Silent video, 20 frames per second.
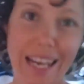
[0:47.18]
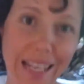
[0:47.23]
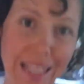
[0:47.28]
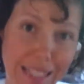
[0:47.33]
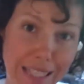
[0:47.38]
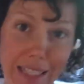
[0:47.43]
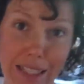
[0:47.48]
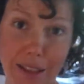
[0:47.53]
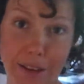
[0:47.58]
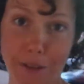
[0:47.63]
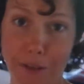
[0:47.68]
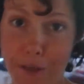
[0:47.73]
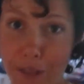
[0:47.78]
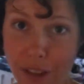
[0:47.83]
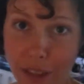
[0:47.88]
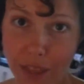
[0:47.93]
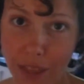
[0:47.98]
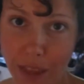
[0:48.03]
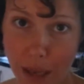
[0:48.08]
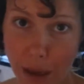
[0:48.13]
easier to
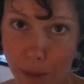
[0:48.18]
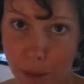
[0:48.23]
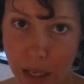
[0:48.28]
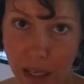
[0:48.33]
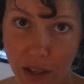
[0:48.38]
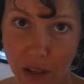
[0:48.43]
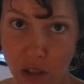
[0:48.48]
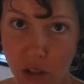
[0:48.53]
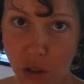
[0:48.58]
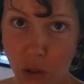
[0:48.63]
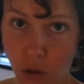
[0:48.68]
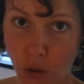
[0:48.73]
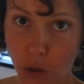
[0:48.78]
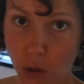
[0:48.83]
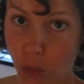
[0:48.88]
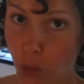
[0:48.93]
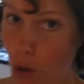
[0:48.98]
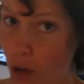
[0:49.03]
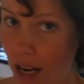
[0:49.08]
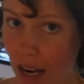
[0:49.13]
fit them
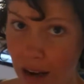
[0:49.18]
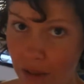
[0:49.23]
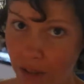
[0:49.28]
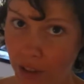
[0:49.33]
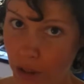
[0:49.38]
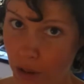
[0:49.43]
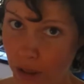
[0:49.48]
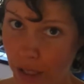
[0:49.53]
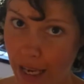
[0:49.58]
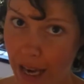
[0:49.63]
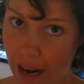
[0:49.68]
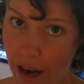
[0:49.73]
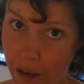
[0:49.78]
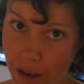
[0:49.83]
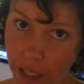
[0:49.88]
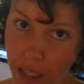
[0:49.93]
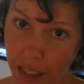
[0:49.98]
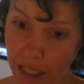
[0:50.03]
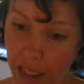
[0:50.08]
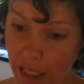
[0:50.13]
into whatever you're
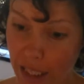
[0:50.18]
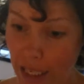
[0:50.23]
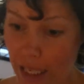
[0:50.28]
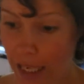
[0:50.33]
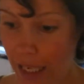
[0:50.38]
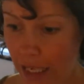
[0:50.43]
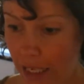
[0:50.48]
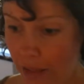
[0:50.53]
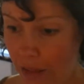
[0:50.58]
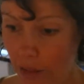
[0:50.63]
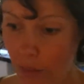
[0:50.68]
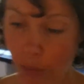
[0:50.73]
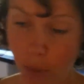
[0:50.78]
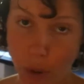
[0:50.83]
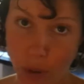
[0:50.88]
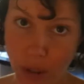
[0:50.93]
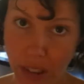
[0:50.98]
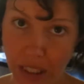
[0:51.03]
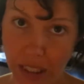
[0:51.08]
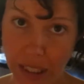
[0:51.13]
carrying than it is a
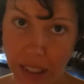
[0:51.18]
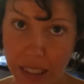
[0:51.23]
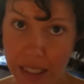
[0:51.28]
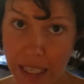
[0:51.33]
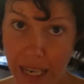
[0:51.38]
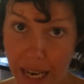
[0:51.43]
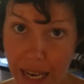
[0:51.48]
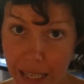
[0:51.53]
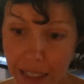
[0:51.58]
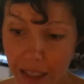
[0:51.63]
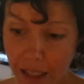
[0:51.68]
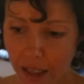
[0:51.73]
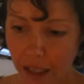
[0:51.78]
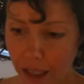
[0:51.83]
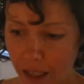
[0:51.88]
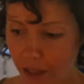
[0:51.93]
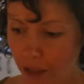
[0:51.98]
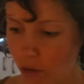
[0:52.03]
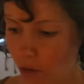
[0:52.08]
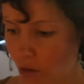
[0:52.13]
bulky container,
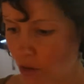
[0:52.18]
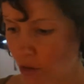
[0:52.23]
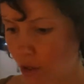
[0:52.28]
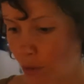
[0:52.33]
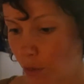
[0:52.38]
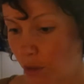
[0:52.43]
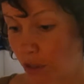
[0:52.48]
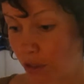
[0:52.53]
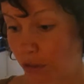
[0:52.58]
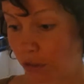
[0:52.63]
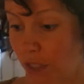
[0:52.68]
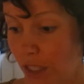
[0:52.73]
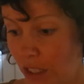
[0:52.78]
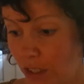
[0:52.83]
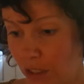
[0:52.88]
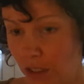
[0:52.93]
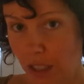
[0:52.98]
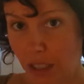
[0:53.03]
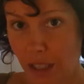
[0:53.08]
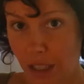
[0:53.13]
and also when you're
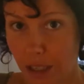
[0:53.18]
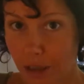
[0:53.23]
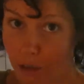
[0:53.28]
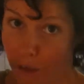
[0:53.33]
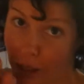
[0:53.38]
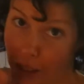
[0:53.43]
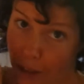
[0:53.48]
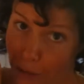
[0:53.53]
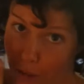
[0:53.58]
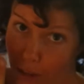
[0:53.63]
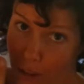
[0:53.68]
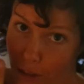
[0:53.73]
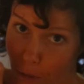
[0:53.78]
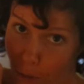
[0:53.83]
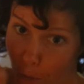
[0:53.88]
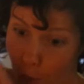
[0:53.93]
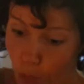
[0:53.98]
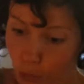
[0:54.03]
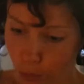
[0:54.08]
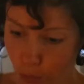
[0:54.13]
finished then they're really really
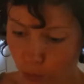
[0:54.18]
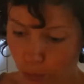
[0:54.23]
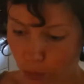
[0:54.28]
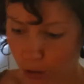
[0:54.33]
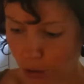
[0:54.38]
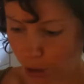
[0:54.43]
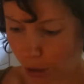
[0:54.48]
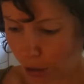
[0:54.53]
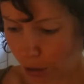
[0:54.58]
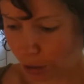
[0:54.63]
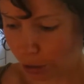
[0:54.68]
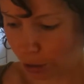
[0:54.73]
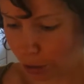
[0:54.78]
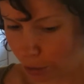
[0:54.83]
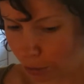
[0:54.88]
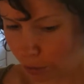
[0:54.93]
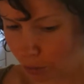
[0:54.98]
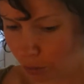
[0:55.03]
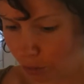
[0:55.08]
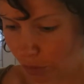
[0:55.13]
small, so
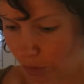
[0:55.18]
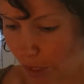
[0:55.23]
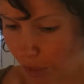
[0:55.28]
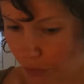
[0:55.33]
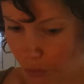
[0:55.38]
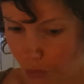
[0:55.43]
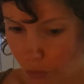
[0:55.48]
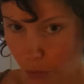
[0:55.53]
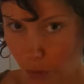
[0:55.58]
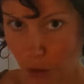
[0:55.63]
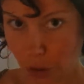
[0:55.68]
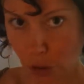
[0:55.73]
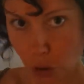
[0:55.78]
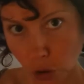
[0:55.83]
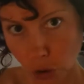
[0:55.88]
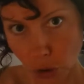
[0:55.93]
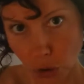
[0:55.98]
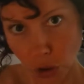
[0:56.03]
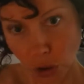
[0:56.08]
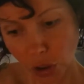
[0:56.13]
that's really
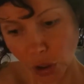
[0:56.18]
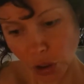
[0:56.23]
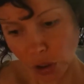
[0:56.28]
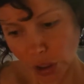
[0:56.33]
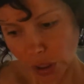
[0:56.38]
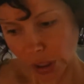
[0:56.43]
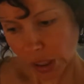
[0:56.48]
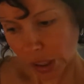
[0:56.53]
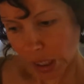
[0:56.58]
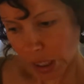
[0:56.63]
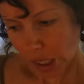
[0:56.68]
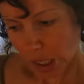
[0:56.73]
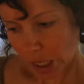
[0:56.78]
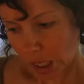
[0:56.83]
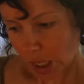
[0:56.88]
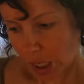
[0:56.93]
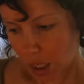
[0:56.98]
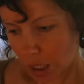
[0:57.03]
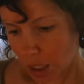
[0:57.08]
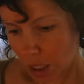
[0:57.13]
good.
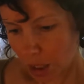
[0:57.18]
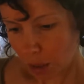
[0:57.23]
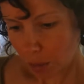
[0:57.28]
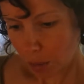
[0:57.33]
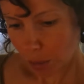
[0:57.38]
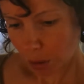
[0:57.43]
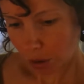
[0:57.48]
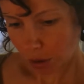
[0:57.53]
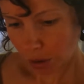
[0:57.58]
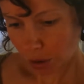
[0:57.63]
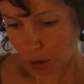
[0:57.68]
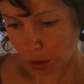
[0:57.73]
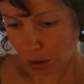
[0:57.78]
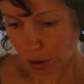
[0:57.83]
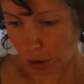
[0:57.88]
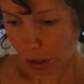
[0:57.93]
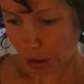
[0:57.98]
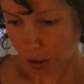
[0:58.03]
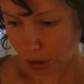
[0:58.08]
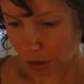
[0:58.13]
Um,
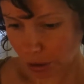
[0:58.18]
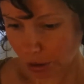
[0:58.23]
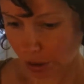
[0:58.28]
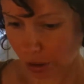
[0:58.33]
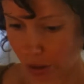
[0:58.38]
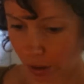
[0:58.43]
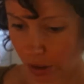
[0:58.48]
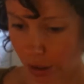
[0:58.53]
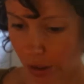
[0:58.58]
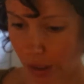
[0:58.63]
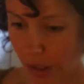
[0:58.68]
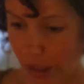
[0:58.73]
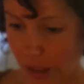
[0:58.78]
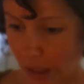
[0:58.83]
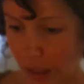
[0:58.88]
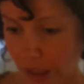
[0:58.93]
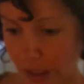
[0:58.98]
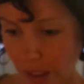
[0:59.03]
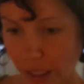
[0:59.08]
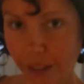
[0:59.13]
yes, I
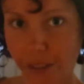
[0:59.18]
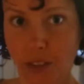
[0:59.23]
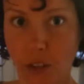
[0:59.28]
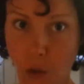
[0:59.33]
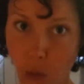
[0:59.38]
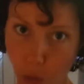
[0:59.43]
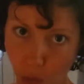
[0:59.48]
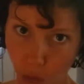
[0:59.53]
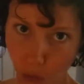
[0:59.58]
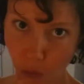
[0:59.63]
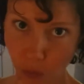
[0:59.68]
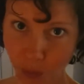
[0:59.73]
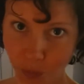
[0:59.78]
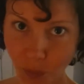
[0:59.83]
think that's all.